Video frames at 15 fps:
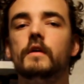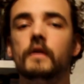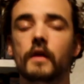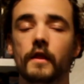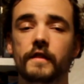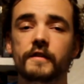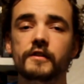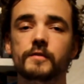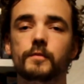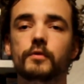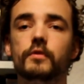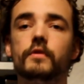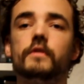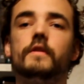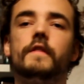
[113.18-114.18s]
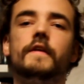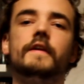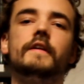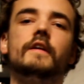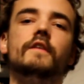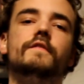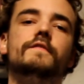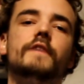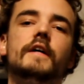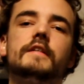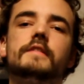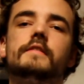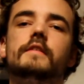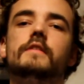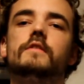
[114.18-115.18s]
This book, Thinking
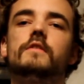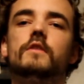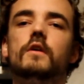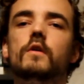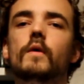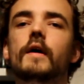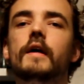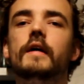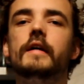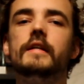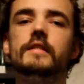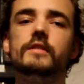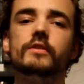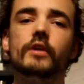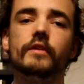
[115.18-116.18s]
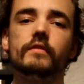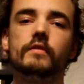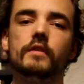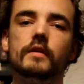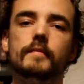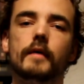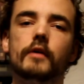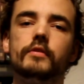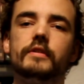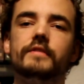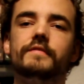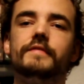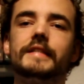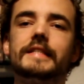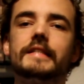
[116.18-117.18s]
Fast and Slow, is not about
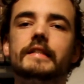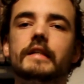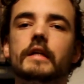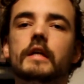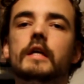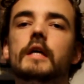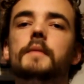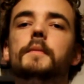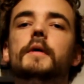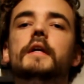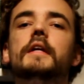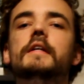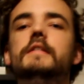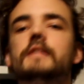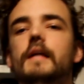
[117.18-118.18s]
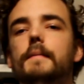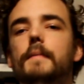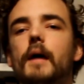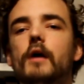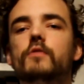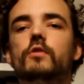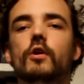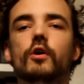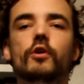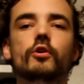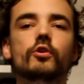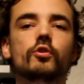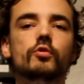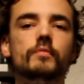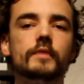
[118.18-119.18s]
investing, but it is about a
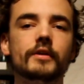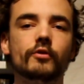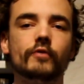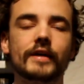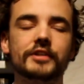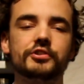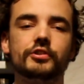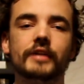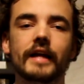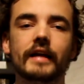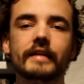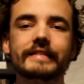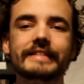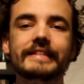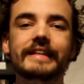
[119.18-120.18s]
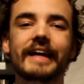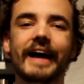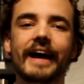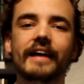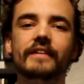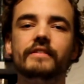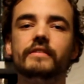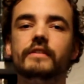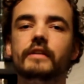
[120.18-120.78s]
human rationality and